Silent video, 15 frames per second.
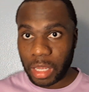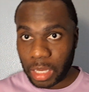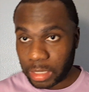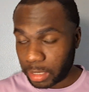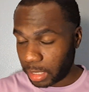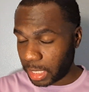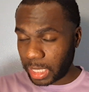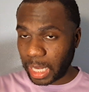
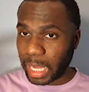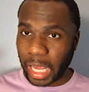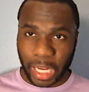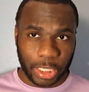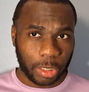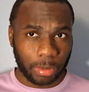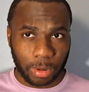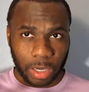so I need to
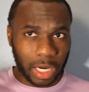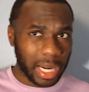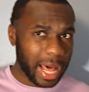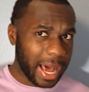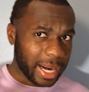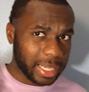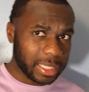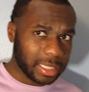catch up with a
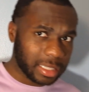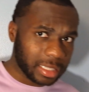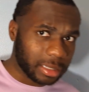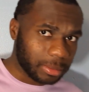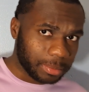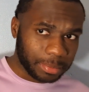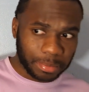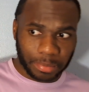lot of sleep.